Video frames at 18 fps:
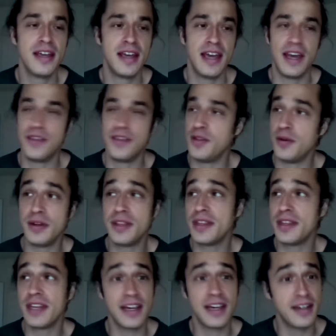And the only
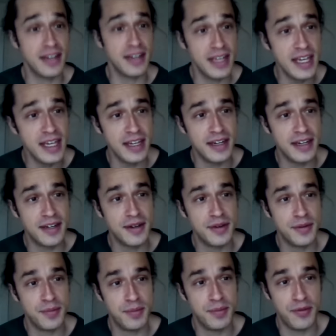thing I could eat
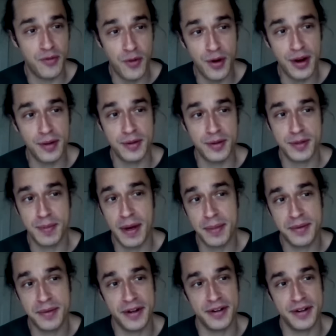before it was
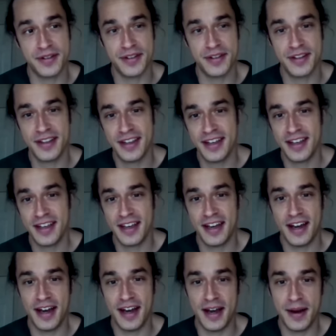pop tarts
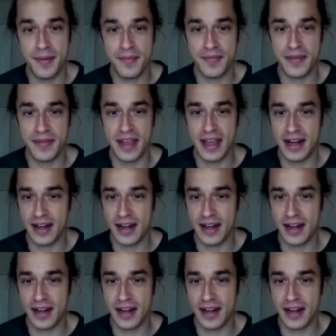um, and I